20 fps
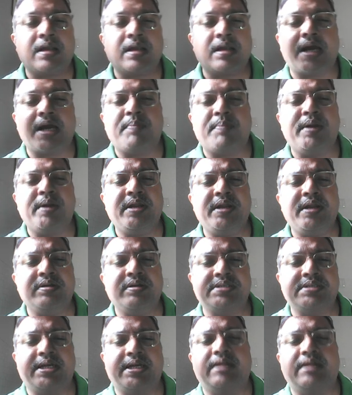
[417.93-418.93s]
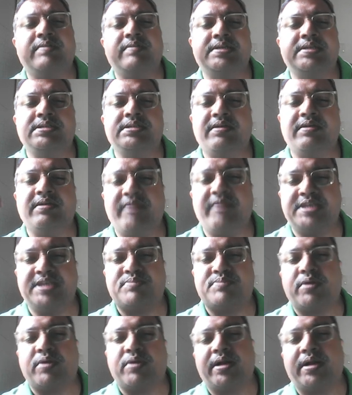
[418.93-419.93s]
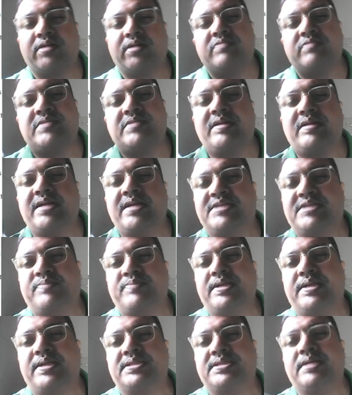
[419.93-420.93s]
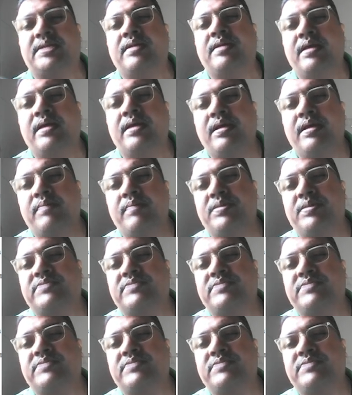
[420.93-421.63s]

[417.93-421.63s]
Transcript: Carbon dioxide, which is the waste product of cellular respiration, means